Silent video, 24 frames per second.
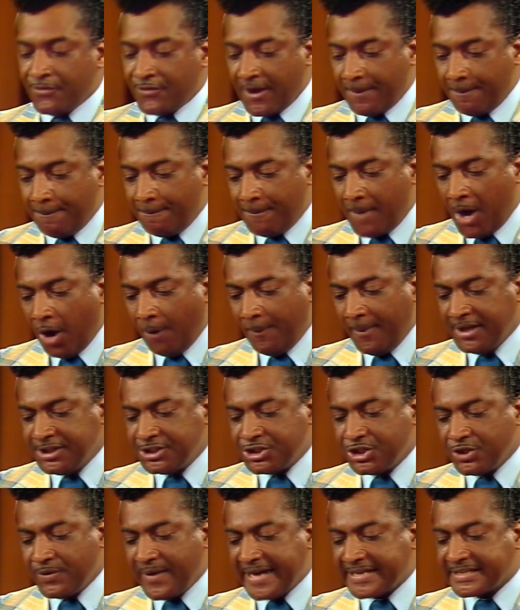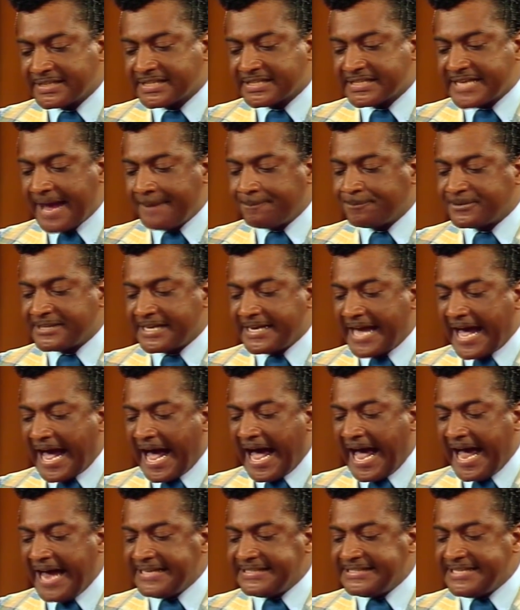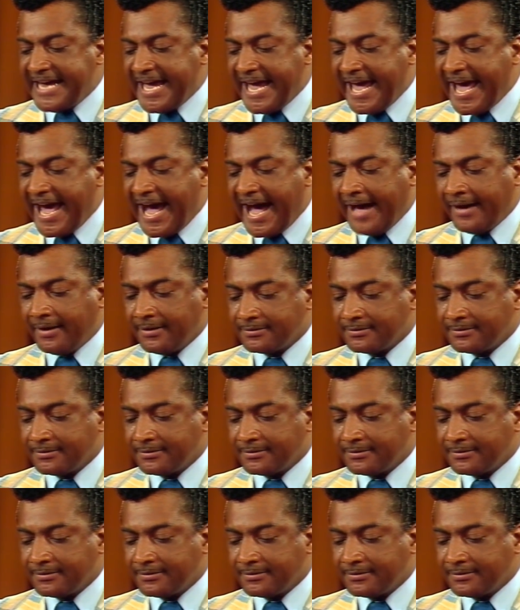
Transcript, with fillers: The moment you accept an idea,